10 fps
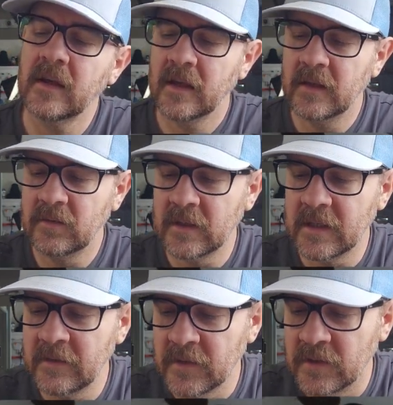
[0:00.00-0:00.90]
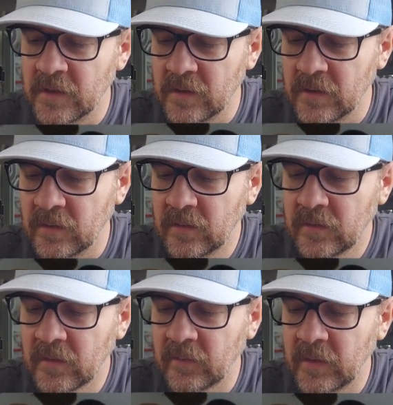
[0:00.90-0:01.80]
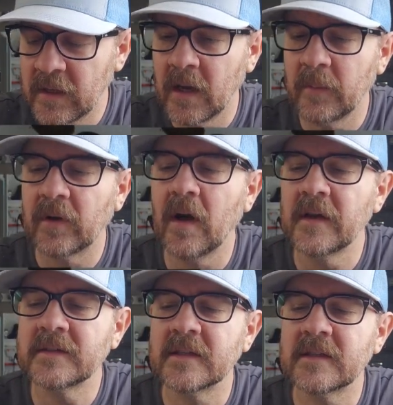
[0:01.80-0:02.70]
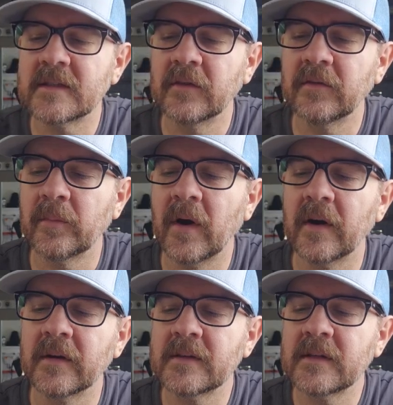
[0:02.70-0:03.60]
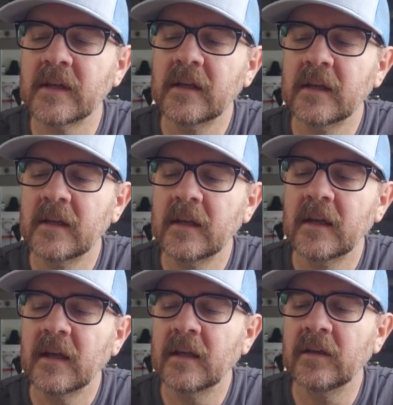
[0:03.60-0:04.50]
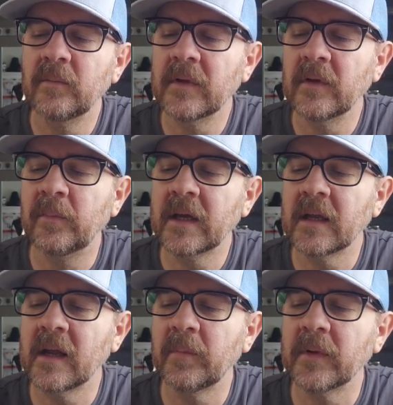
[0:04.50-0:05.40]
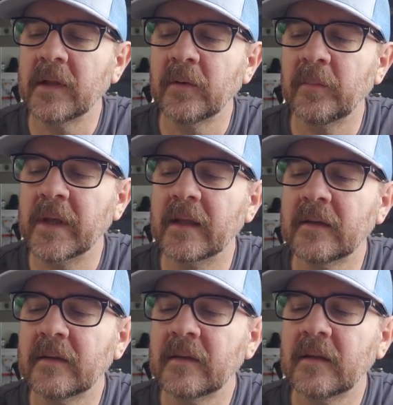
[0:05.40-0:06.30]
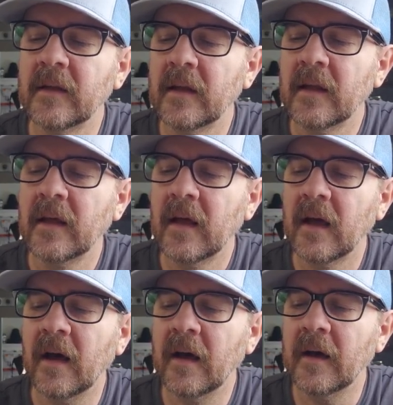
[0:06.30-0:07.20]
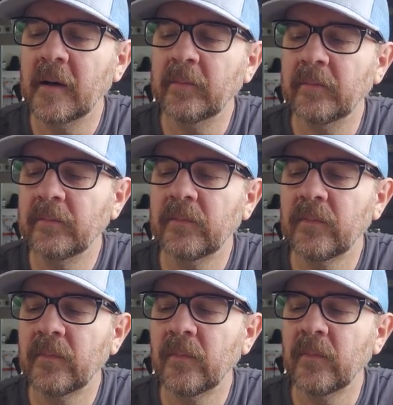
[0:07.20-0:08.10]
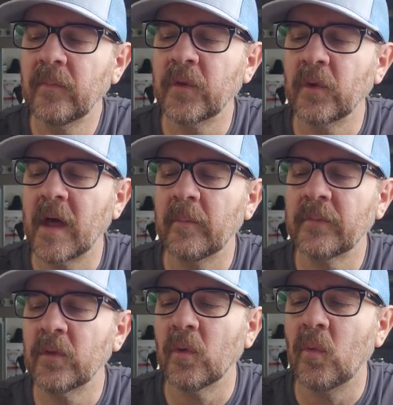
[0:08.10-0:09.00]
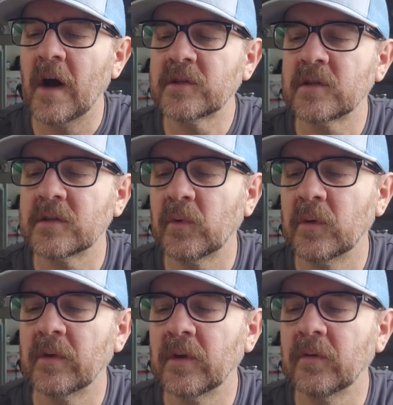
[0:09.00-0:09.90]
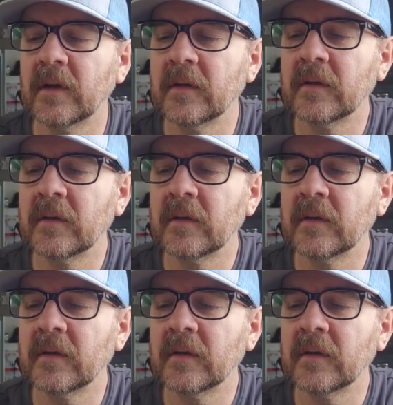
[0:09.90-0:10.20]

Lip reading: And you can even do, like, we can come across this silver parts, and you pick it up a little bit through the washes we were doing.